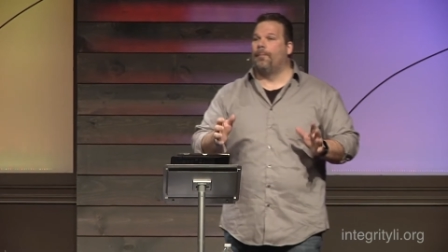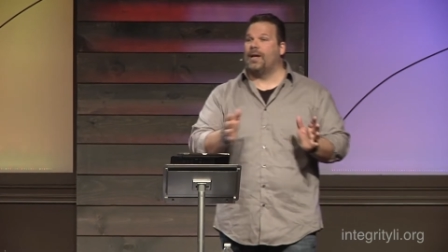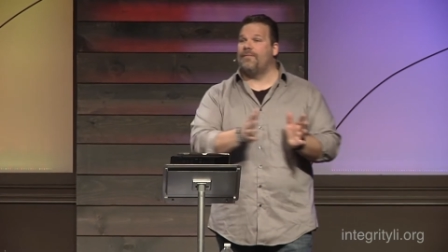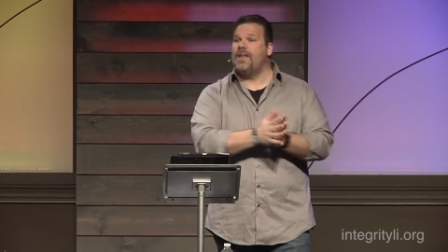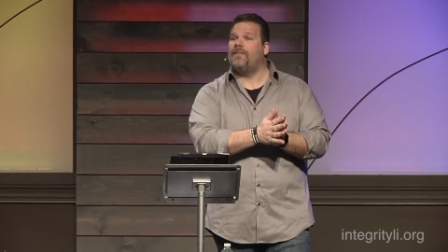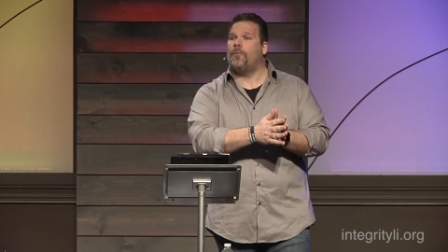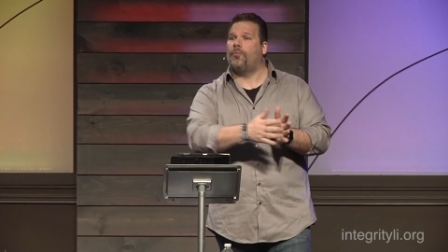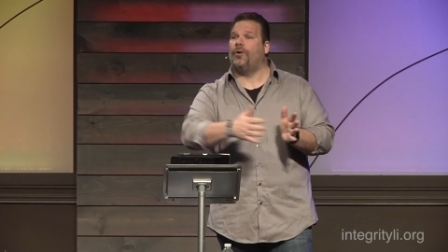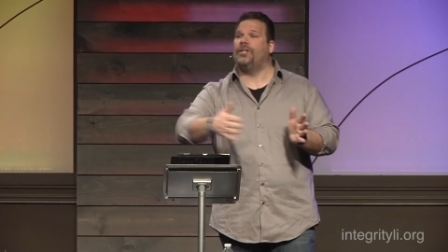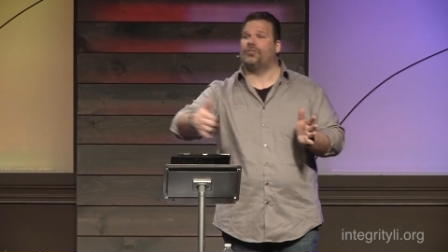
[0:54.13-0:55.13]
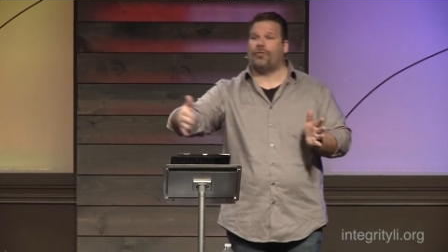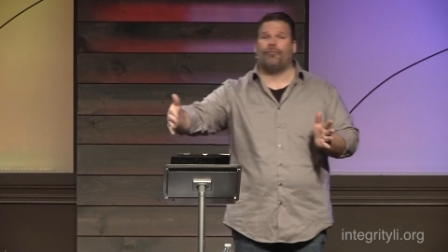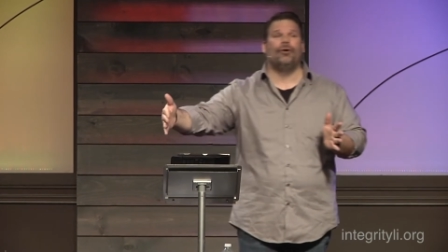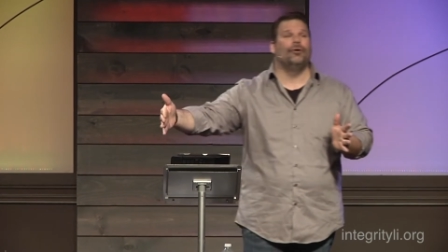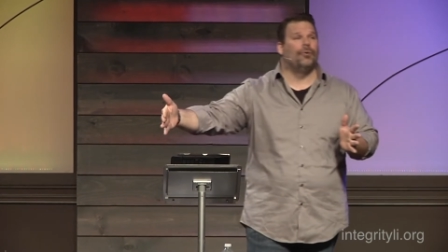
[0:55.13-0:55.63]
but I've never preached
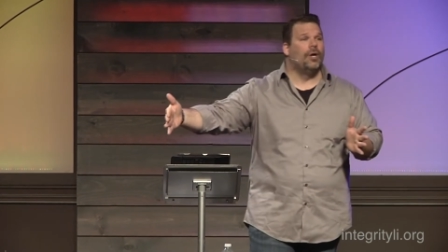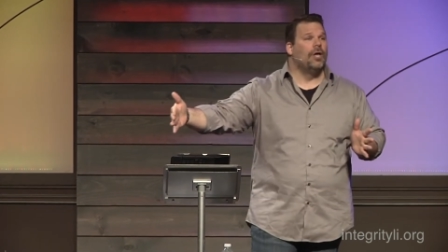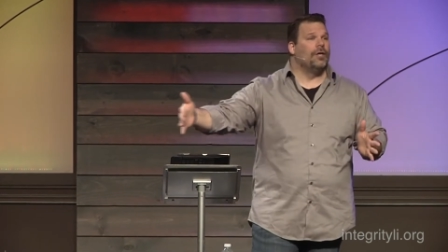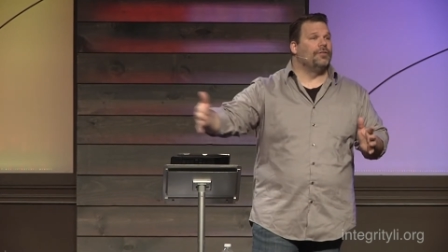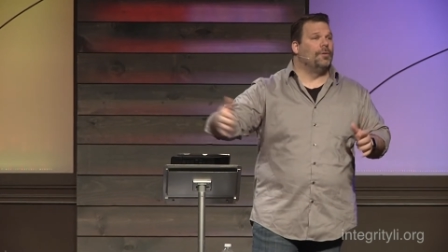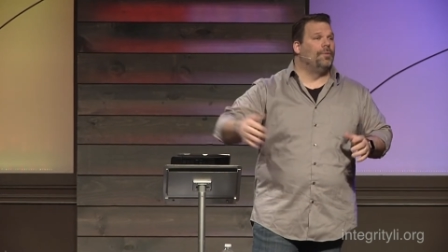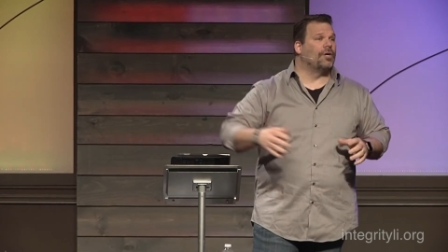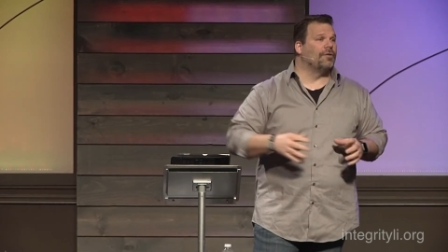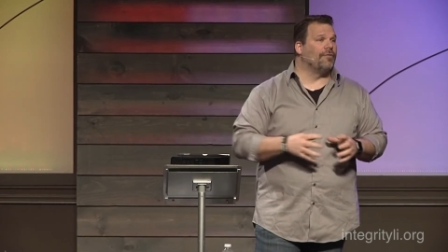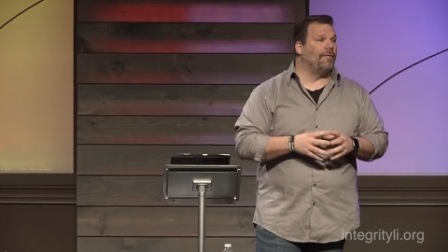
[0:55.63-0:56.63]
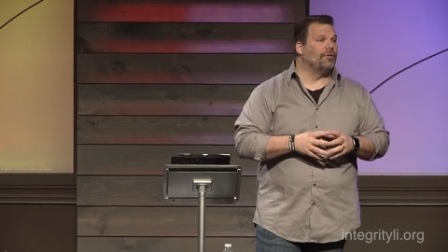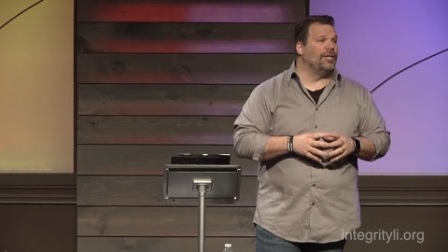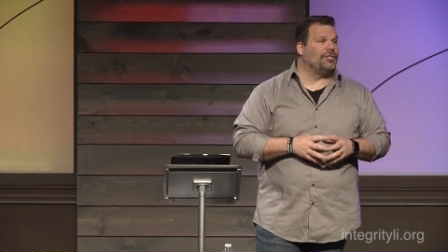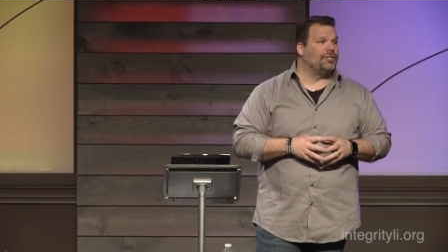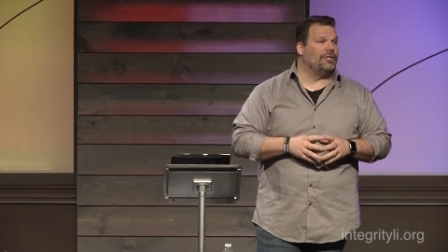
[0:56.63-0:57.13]
through the book of
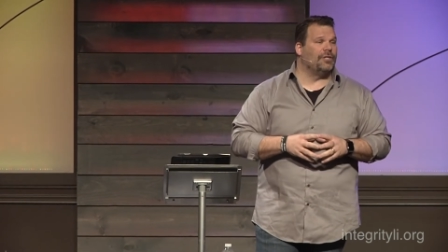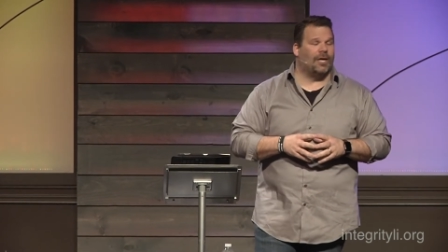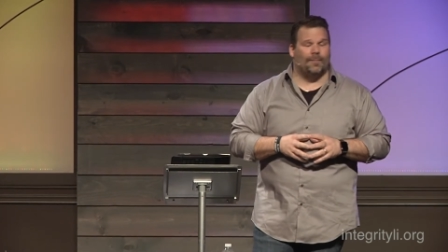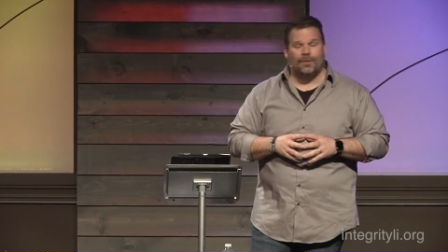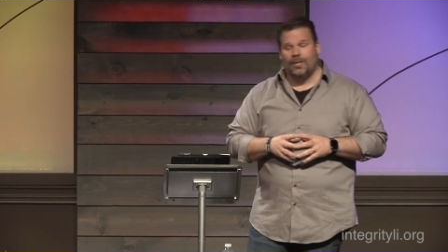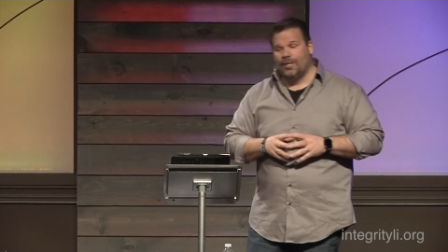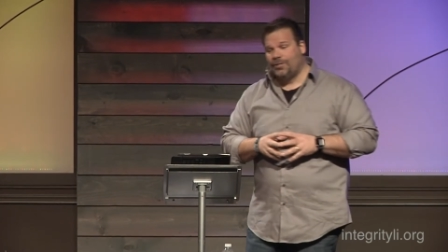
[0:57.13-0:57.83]
Revelation um,